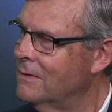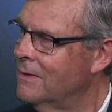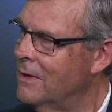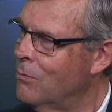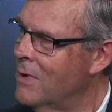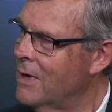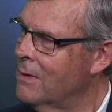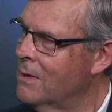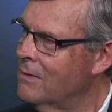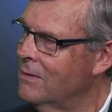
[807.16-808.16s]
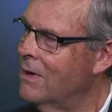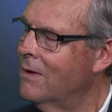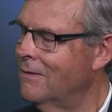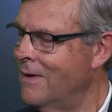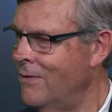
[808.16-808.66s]
their wing
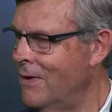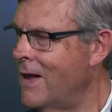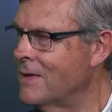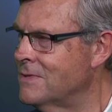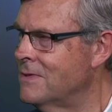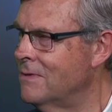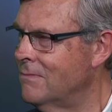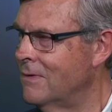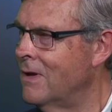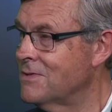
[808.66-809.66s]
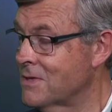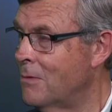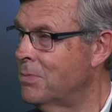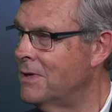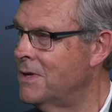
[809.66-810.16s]
uh, in the latter last
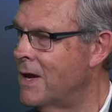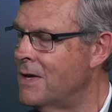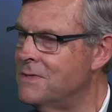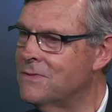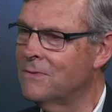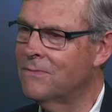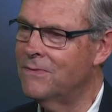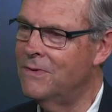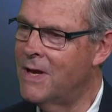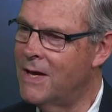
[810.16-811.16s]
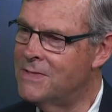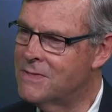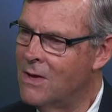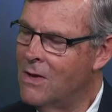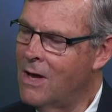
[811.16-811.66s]
couple of days or a few days
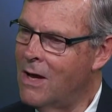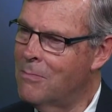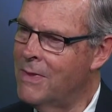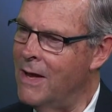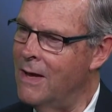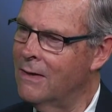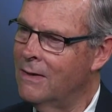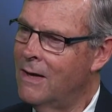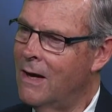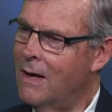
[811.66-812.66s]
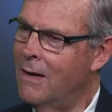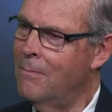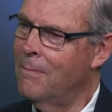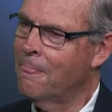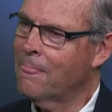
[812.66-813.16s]
up there,
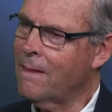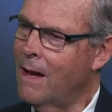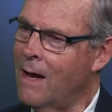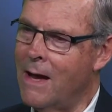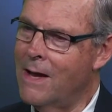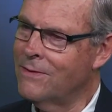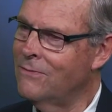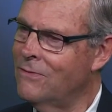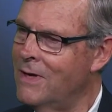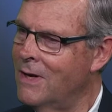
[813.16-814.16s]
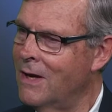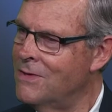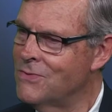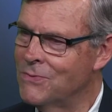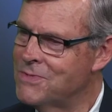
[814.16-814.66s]
um, I hadn't
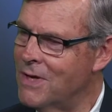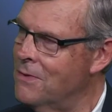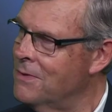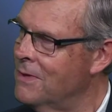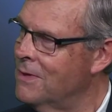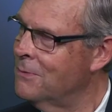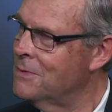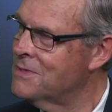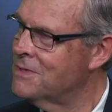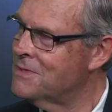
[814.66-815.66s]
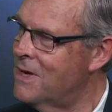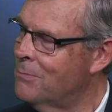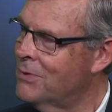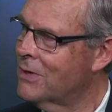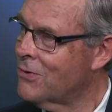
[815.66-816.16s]
realised also that there was a
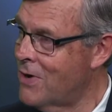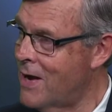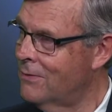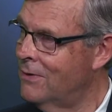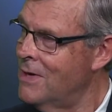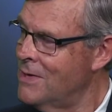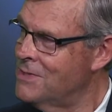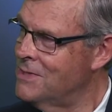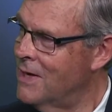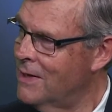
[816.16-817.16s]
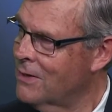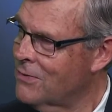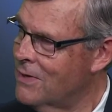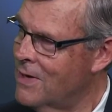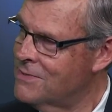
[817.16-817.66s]
separate crown. She had a
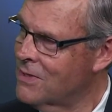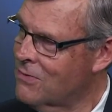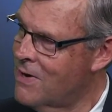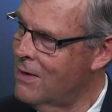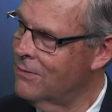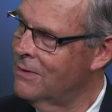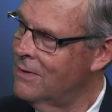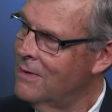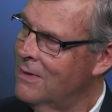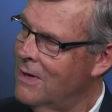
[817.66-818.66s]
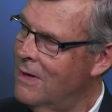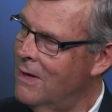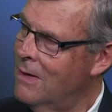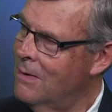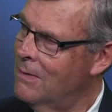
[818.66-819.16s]
has a crown
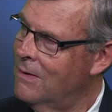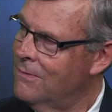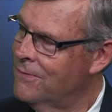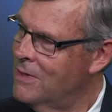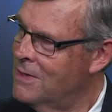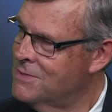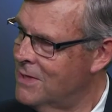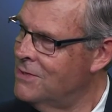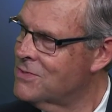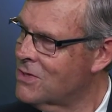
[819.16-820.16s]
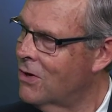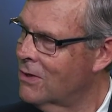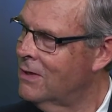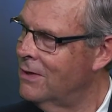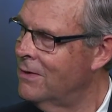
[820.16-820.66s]
uh, for, as in
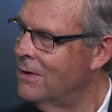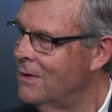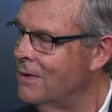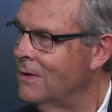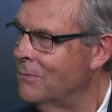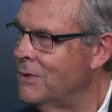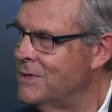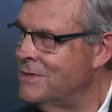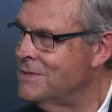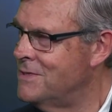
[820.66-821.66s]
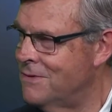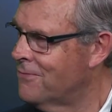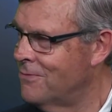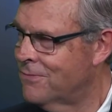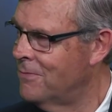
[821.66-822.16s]
Scotland, which is
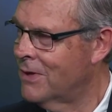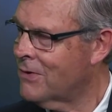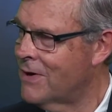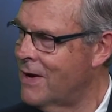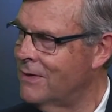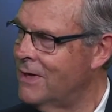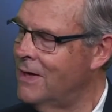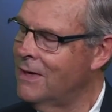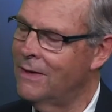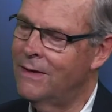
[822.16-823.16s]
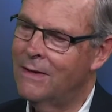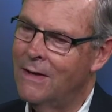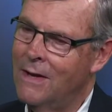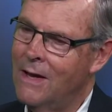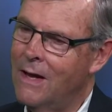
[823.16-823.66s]
different from the crown in England.
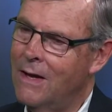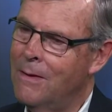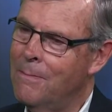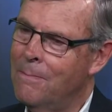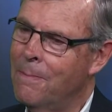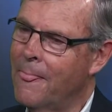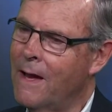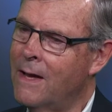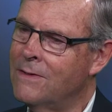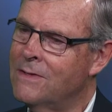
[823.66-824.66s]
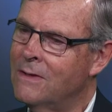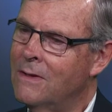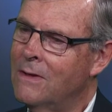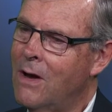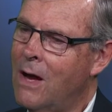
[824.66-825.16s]
Um, and
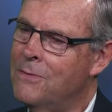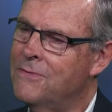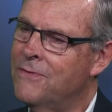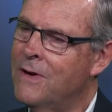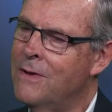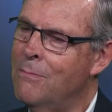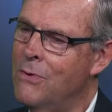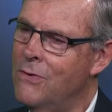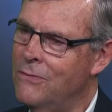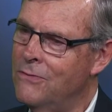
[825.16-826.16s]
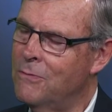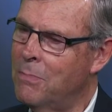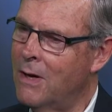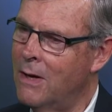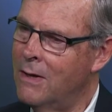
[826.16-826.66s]
I was very moved
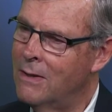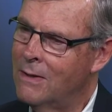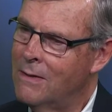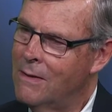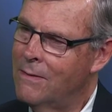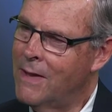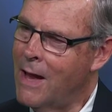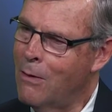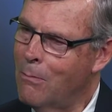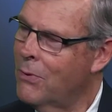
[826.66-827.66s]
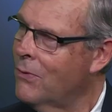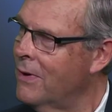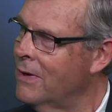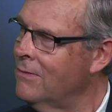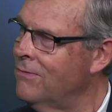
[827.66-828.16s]
by the
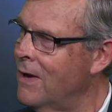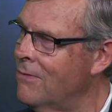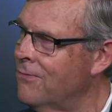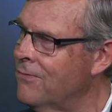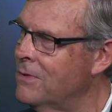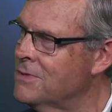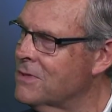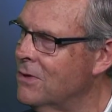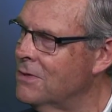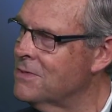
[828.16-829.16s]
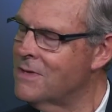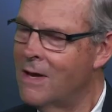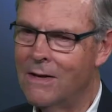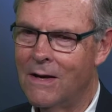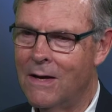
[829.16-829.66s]
outpouring of love for the Scots,
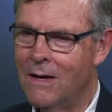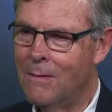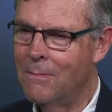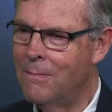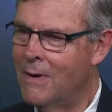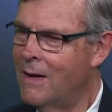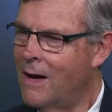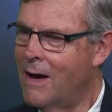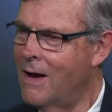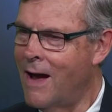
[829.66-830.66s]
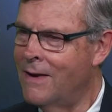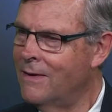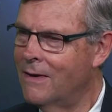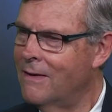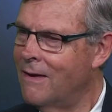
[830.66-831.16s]
um, and